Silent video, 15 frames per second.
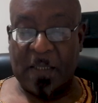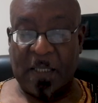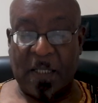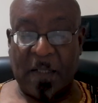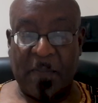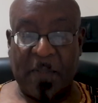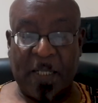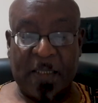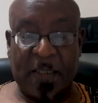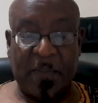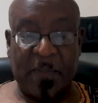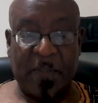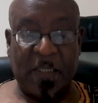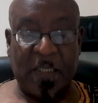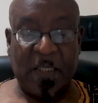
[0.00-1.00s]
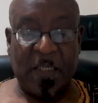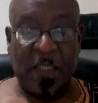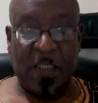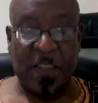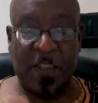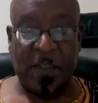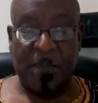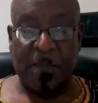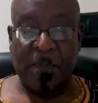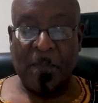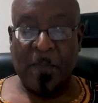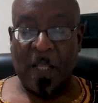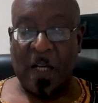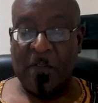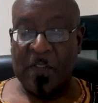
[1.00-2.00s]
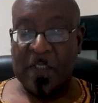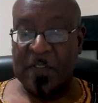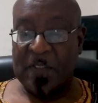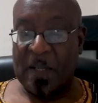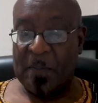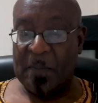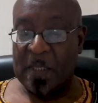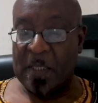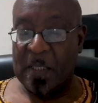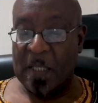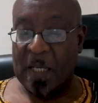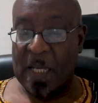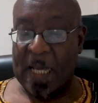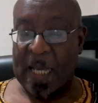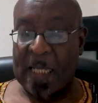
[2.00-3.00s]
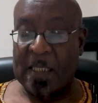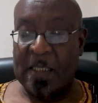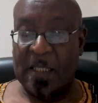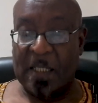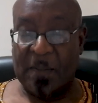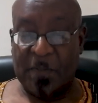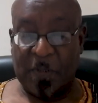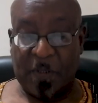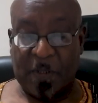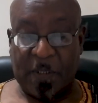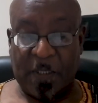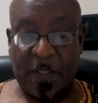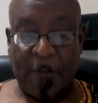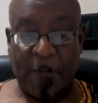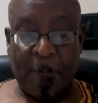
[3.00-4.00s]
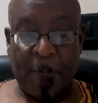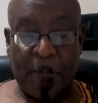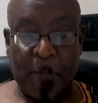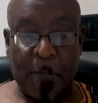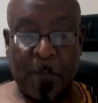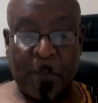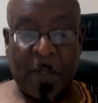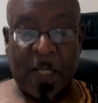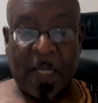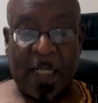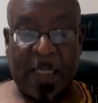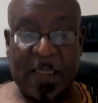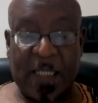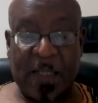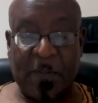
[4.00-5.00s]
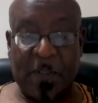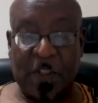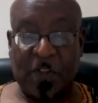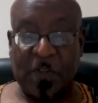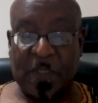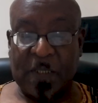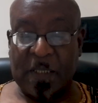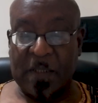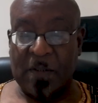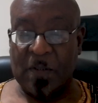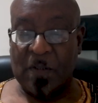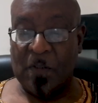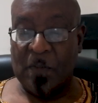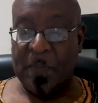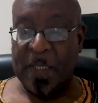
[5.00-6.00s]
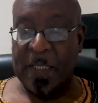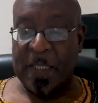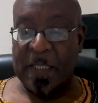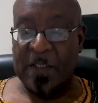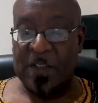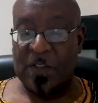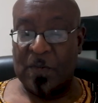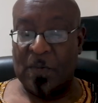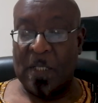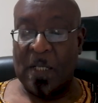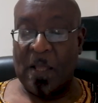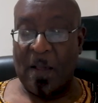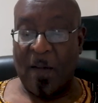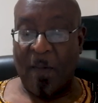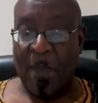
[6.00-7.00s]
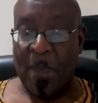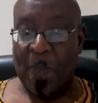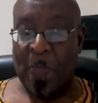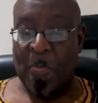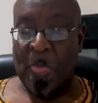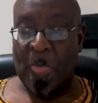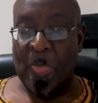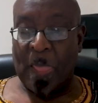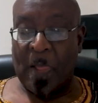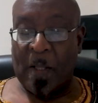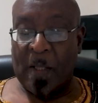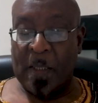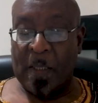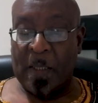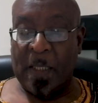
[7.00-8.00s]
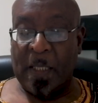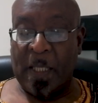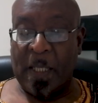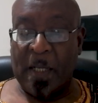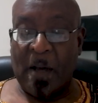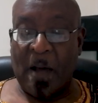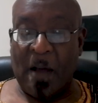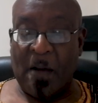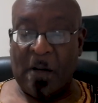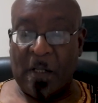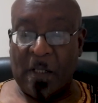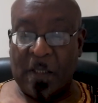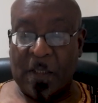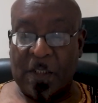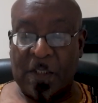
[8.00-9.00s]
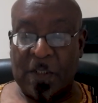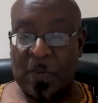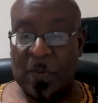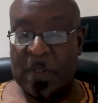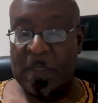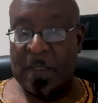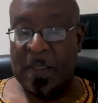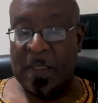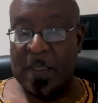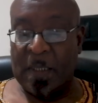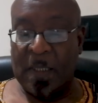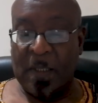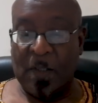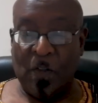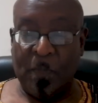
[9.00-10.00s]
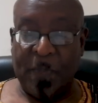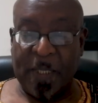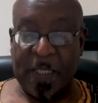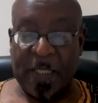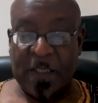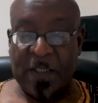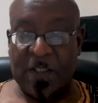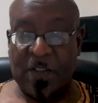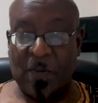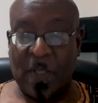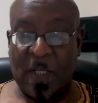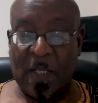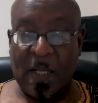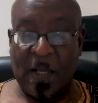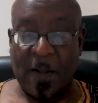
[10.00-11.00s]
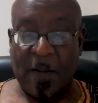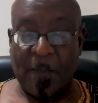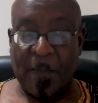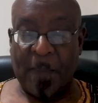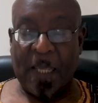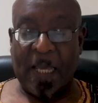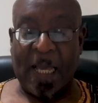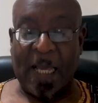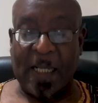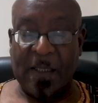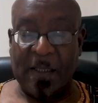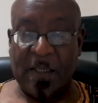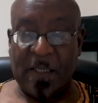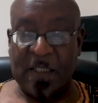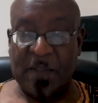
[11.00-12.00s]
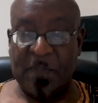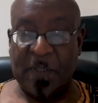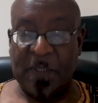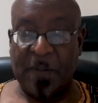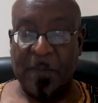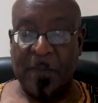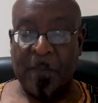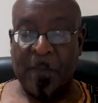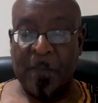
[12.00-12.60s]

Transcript: salam exhibited leadership of his family and the community, and demonstrated obedience to Allah. Hagar showed obedience to Allah and her husband,